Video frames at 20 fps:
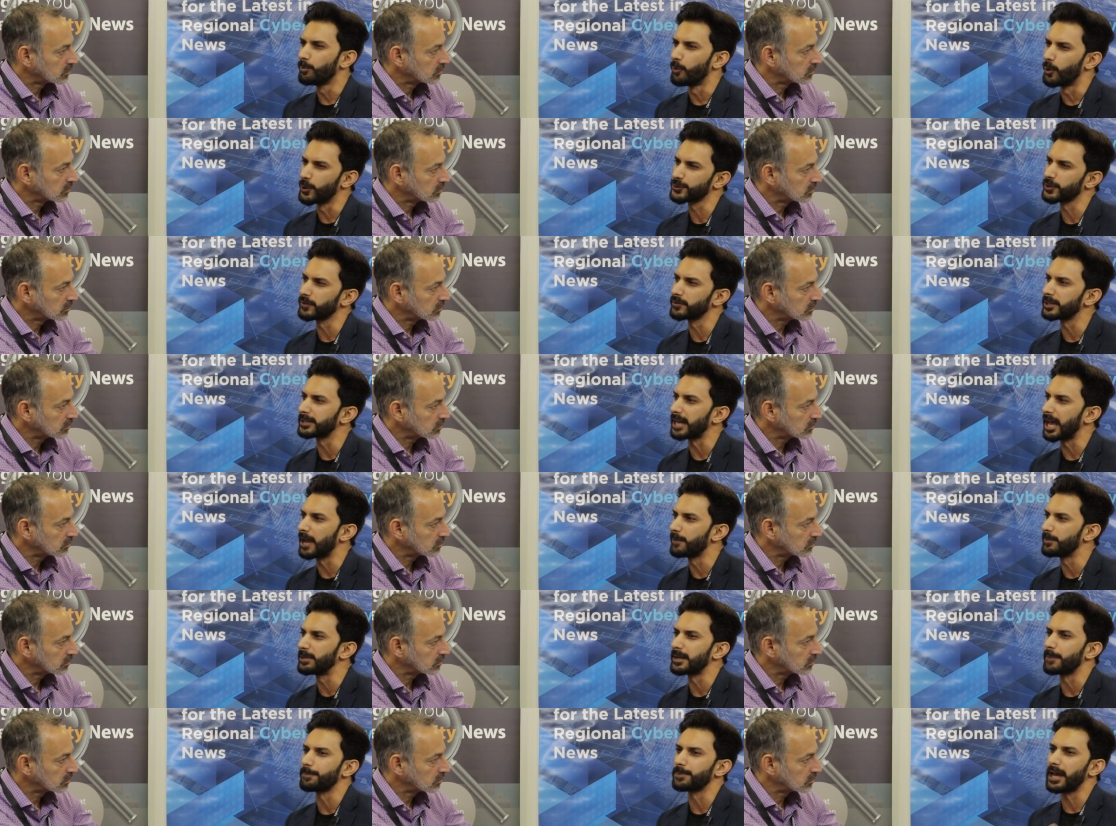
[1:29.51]
Speaker 1: Most of the
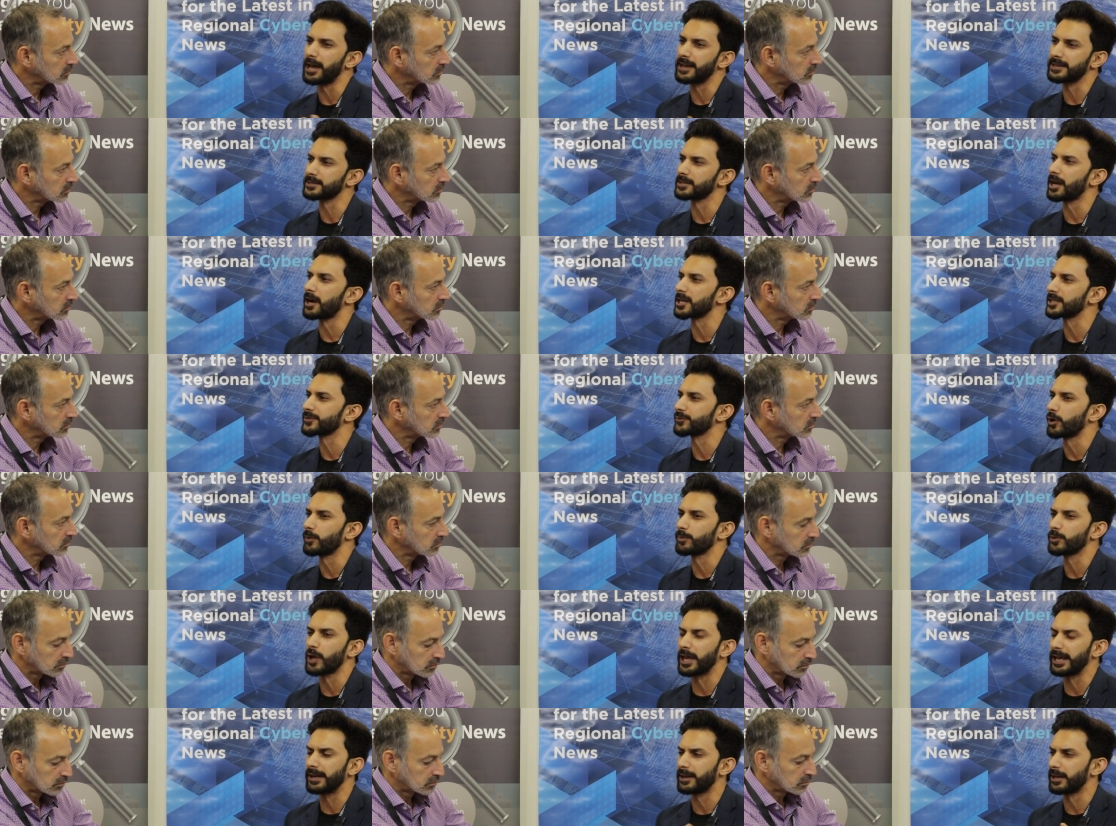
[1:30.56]
time it apply, starts
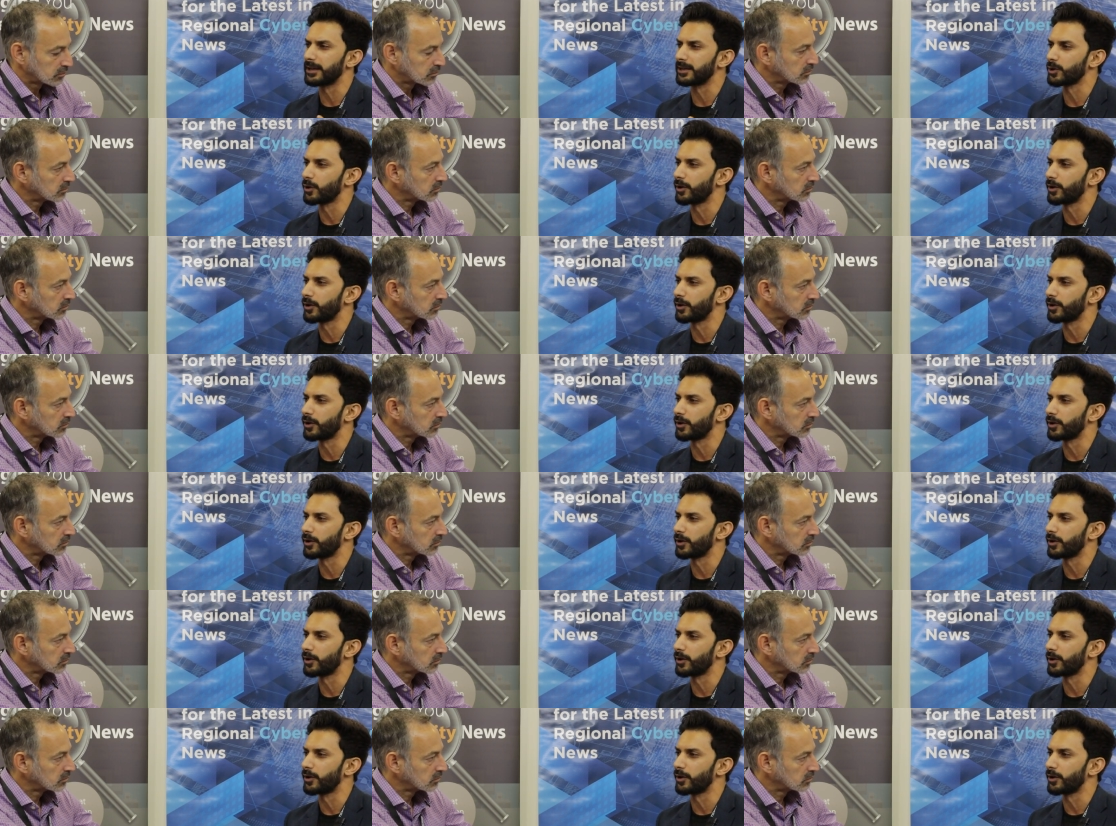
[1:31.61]
from like, like